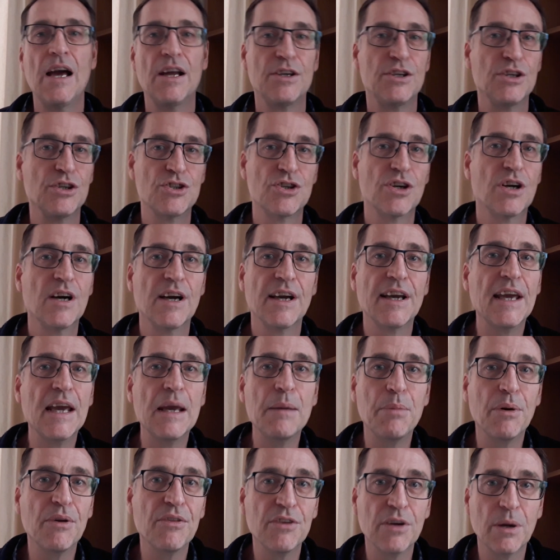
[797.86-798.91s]
to try and
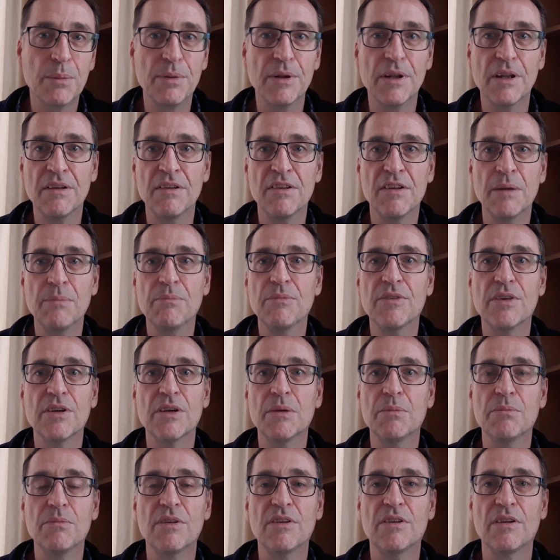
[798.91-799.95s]
keep on top of the
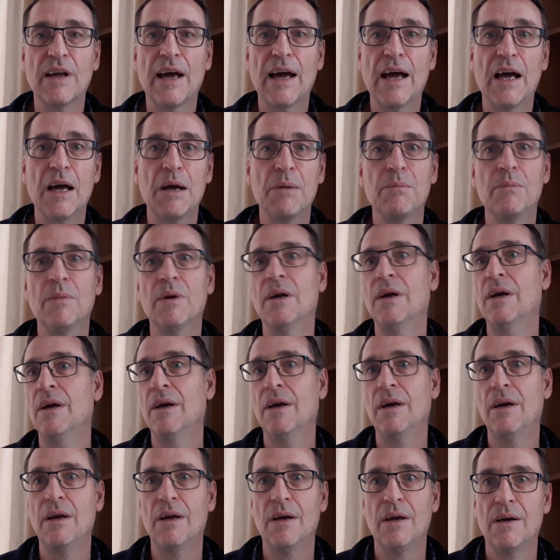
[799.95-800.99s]
symptoms.
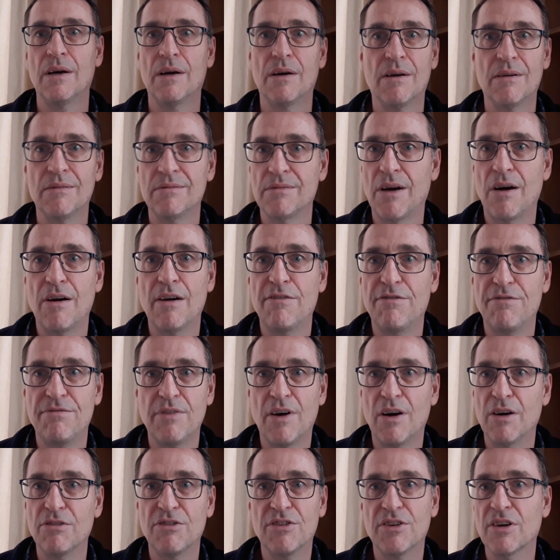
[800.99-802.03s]
I
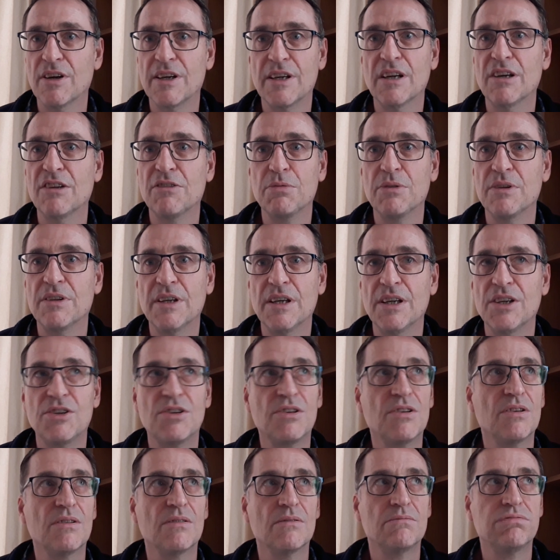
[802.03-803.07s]
was diagnosed with
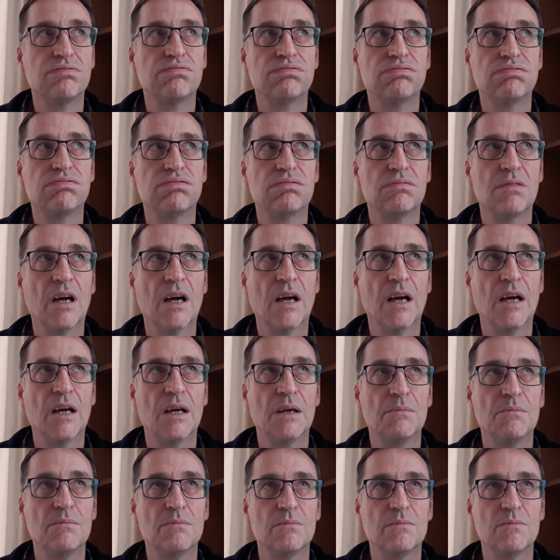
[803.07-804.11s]
DISH,
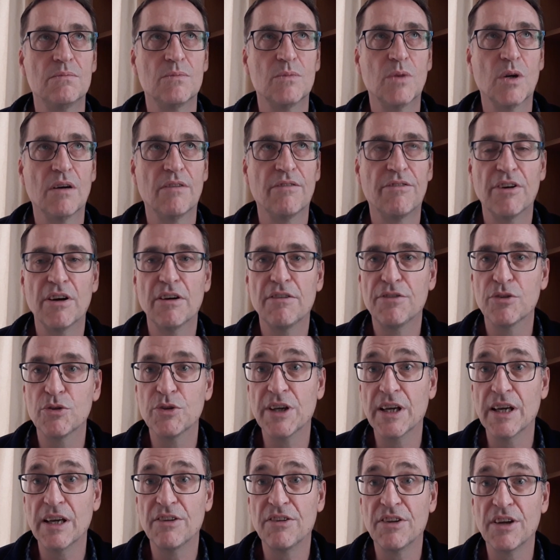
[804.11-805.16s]
3 or 4
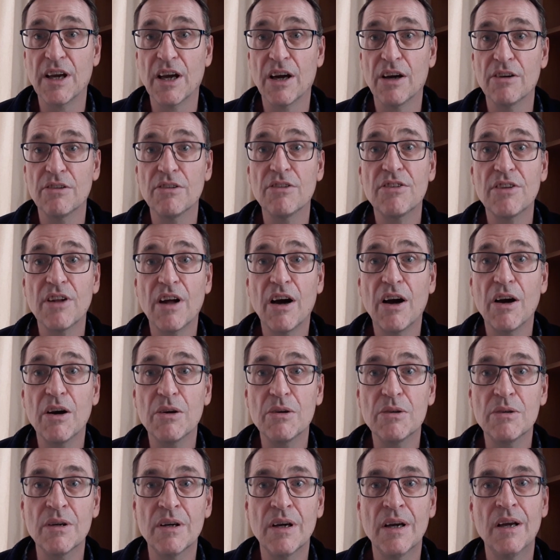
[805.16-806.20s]
years ago.
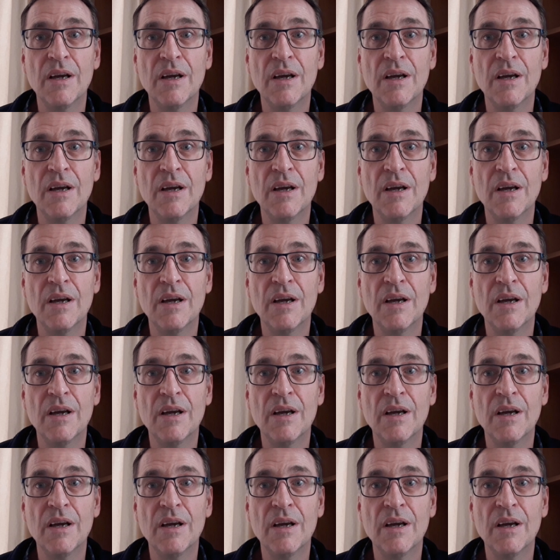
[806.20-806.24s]
So